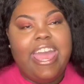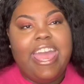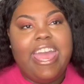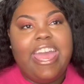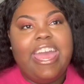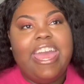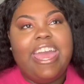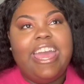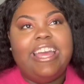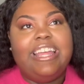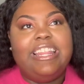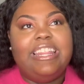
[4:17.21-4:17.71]

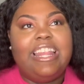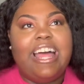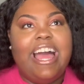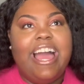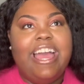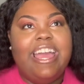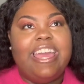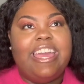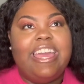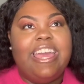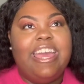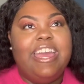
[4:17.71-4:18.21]
And
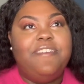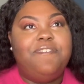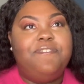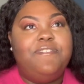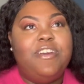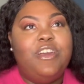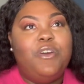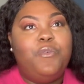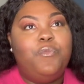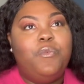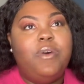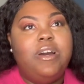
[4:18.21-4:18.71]
like, if
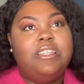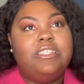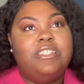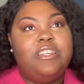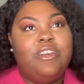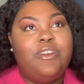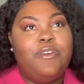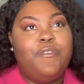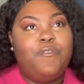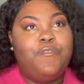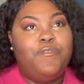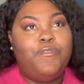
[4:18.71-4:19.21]
it
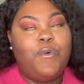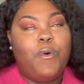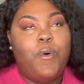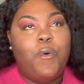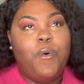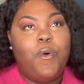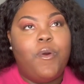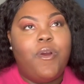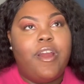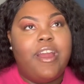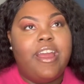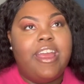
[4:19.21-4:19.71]
wasn't
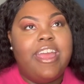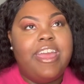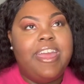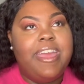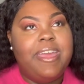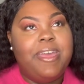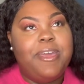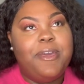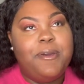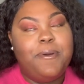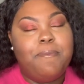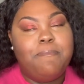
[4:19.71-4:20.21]
for
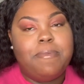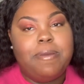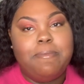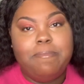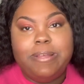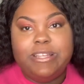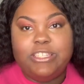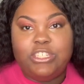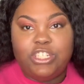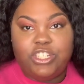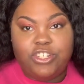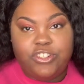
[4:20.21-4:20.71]
him and
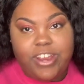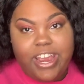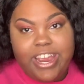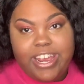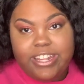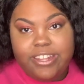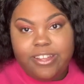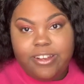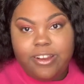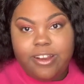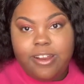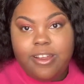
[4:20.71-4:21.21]
Miss
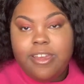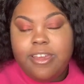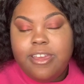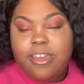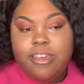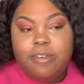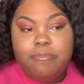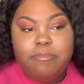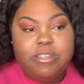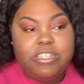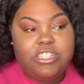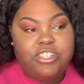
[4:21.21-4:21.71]
Traylor
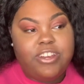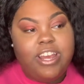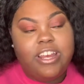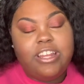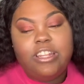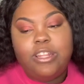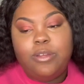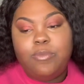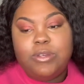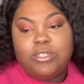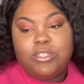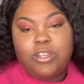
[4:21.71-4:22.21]

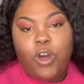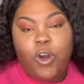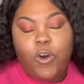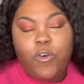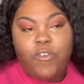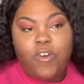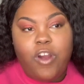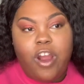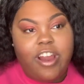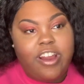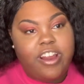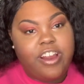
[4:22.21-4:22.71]
was
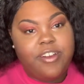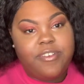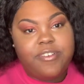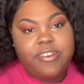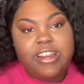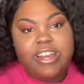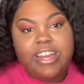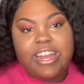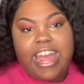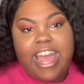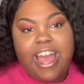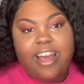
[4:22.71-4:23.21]
over our
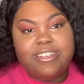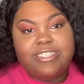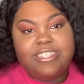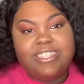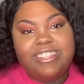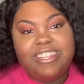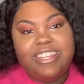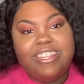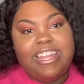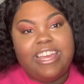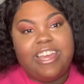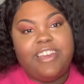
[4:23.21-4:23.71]
career
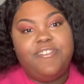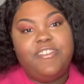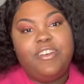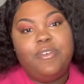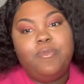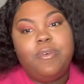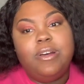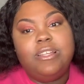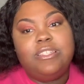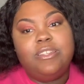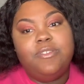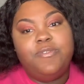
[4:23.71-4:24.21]
counseling, like if
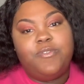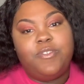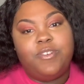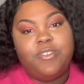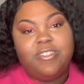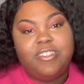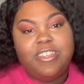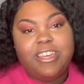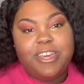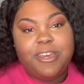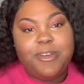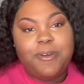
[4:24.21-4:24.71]
it wasn't for
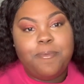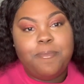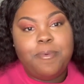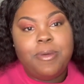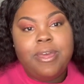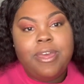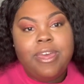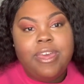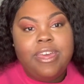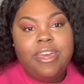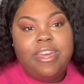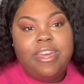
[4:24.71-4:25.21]

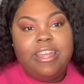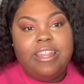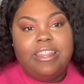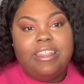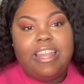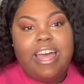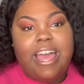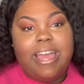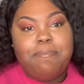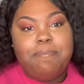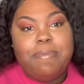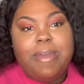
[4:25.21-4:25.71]
them
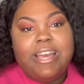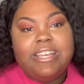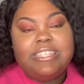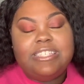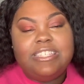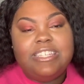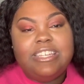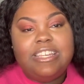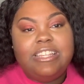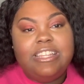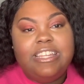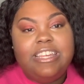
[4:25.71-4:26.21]
like
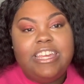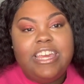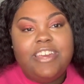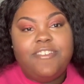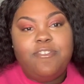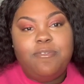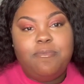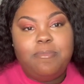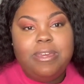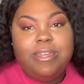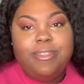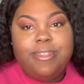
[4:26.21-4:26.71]
basically
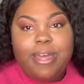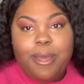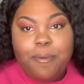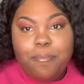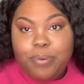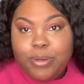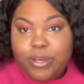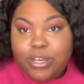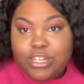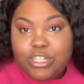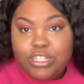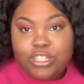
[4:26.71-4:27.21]
giving me
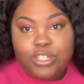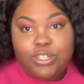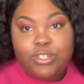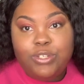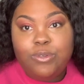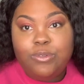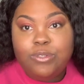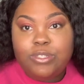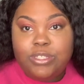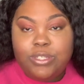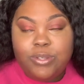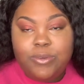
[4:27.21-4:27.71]
that push to
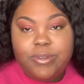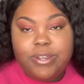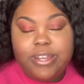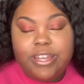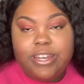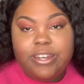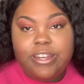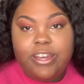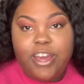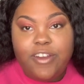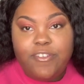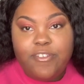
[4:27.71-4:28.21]
do
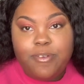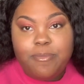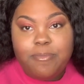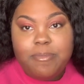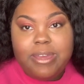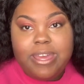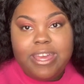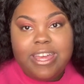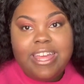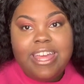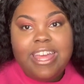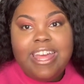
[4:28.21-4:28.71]
student
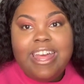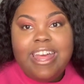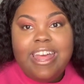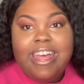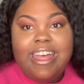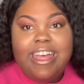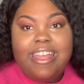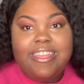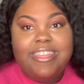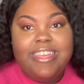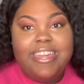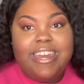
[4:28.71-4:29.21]
government,
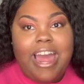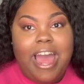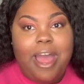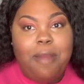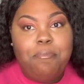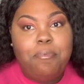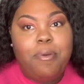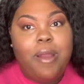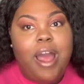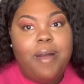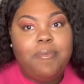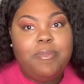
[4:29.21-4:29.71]
then
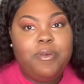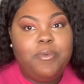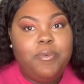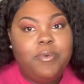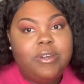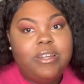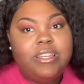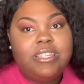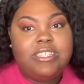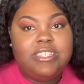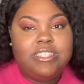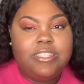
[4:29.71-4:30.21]
I probably
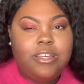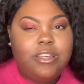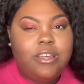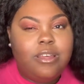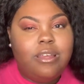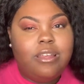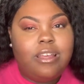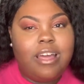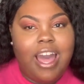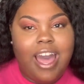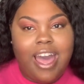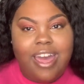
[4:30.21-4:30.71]
would have
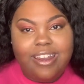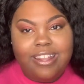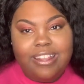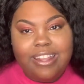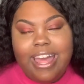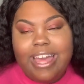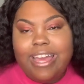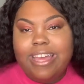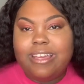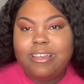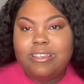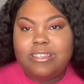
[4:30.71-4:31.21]
still kind of
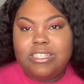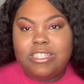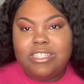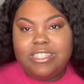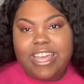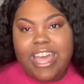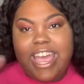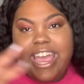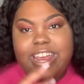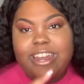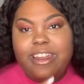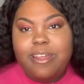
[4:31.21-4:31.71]
like
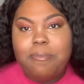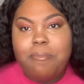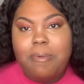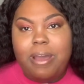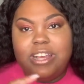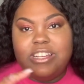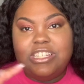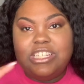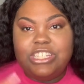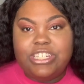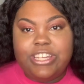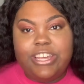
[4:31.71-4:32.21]
stayed in
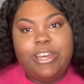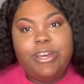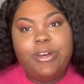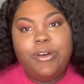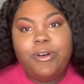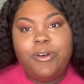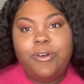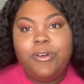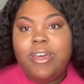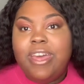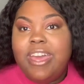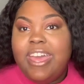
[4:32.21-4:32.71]
my
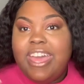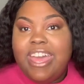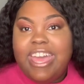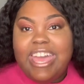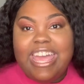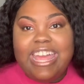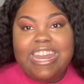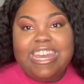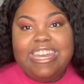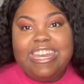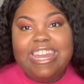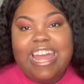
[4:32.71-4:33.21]
shell
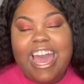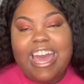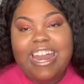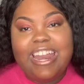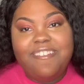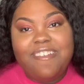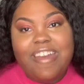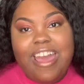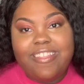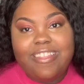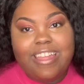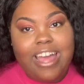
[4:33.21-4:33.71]
and not
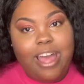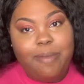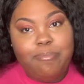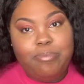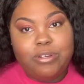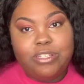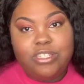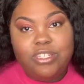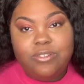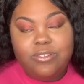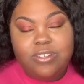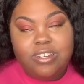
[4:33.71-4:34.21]
have had the
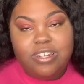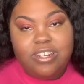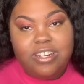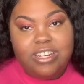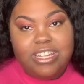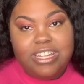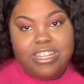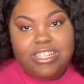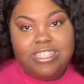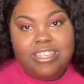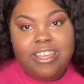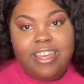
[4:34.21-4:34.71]

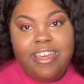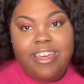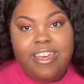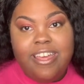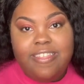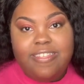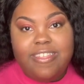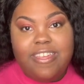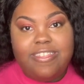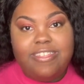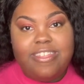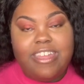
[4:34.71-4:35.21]
opportunities
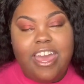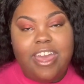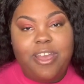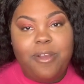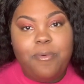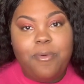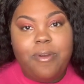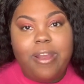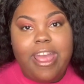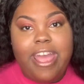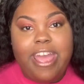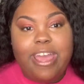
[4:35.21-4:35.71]
that they
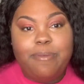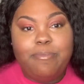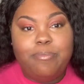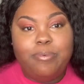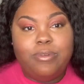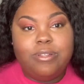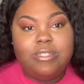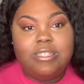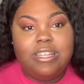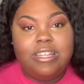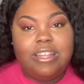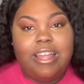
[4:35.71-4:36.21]
were
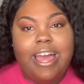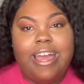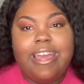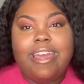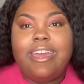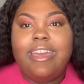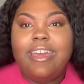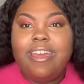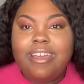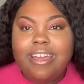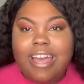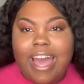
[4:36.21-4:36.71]
able to
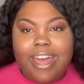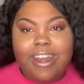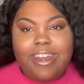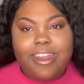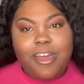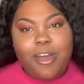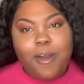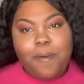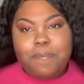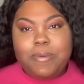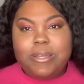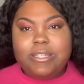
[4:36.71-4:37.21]
like kind
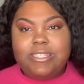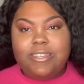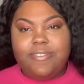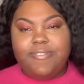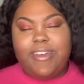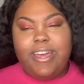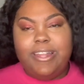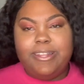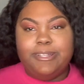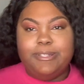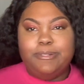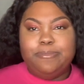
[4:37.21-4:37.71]
of help me
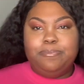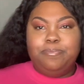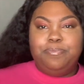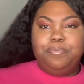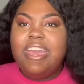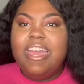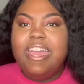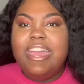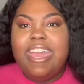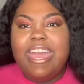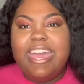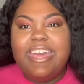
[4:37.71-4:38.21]
develop.
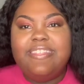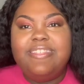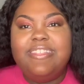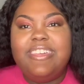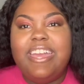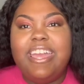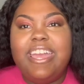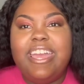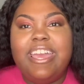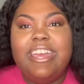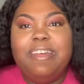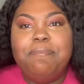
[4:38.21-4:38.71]
And
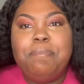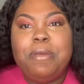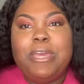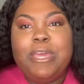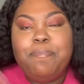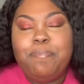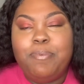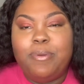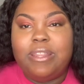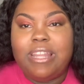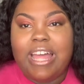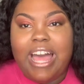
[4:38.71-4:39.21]
then
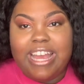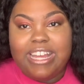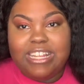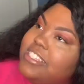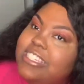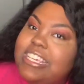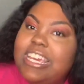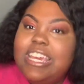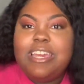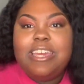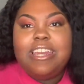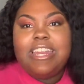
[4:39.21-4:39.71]
people
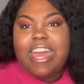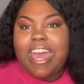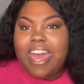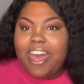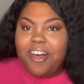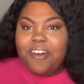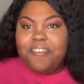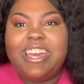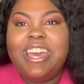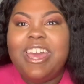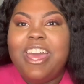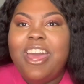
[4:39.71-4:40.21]
like Dean
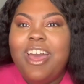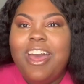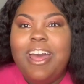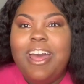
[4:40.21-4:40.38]
helped.